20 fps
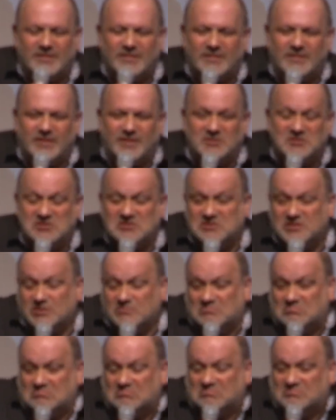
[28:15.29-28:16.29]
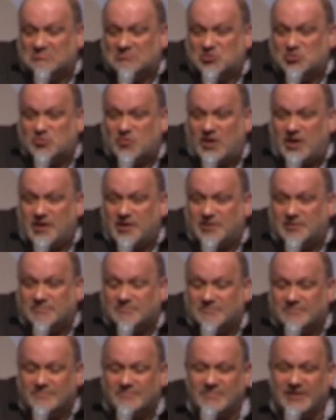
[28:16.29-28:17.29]
And she said, try.
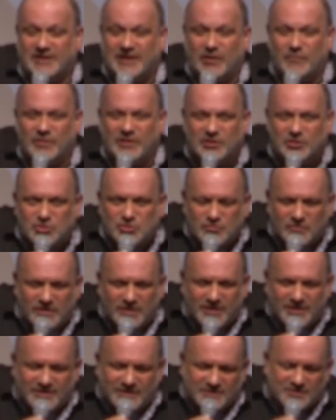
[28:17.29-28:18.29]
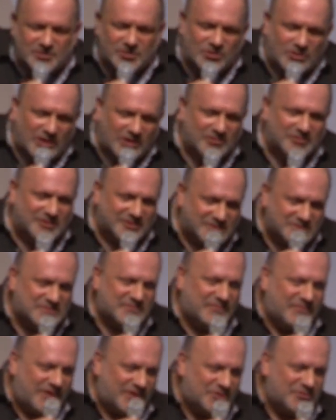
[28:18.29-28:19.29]
And I really tried, and you know how it is,
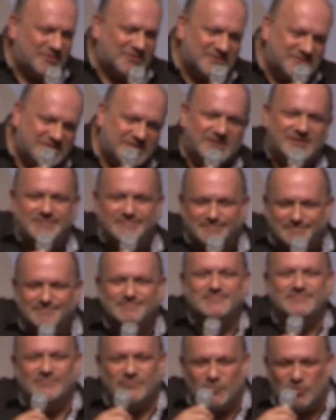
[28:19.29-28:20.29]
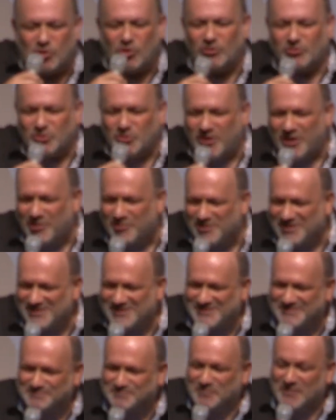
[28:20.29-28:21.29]
father and son, we all know how it
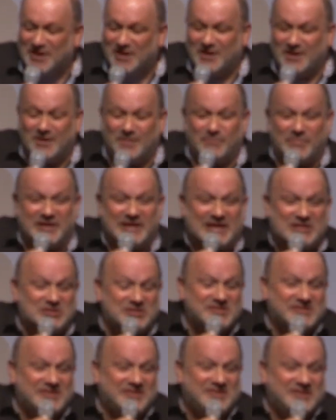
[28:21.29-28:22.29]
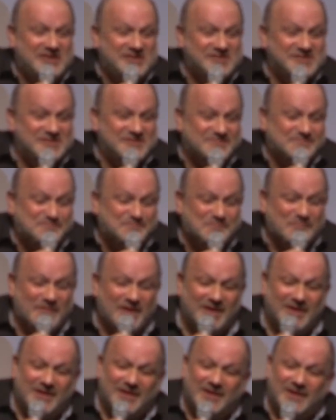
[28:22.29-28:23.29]
is. But he actually said yes.
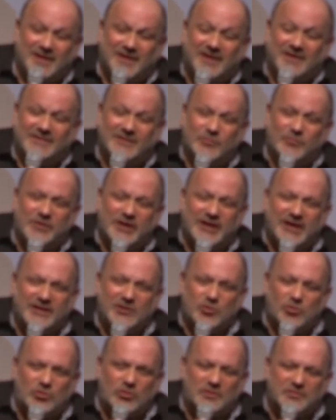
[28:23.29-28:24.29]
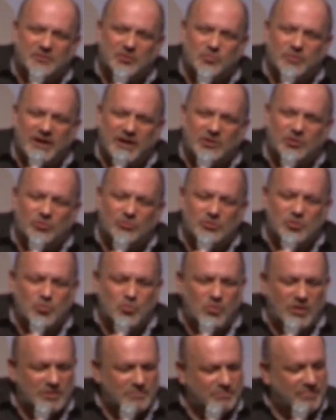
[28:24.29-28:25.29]
And then I think we had only
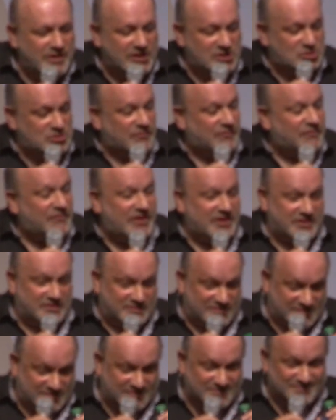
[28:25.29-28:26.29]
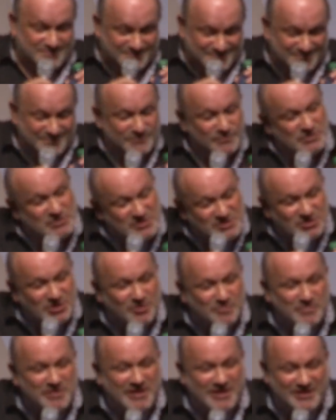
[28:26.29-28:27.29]
one major fight, which is
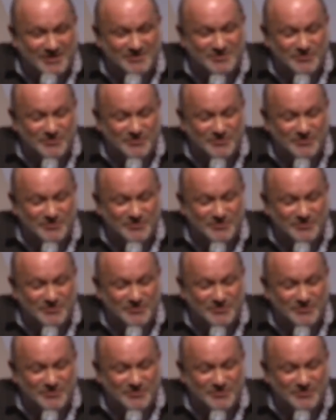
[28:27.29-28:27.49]
not bad.